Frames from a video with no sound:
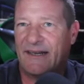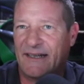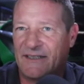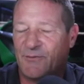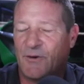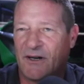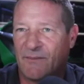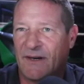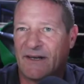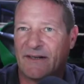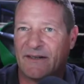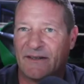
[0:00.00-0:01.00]
Asian water
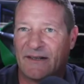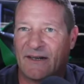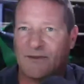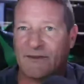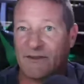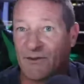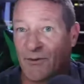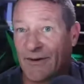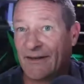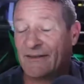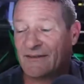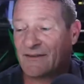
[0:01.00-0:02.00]
monitor that I was
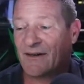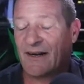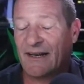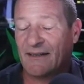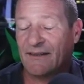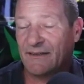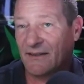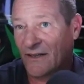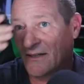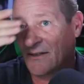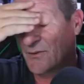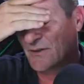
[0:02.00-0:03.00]
going to start handling, uh,
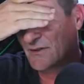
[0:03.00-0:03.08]
doing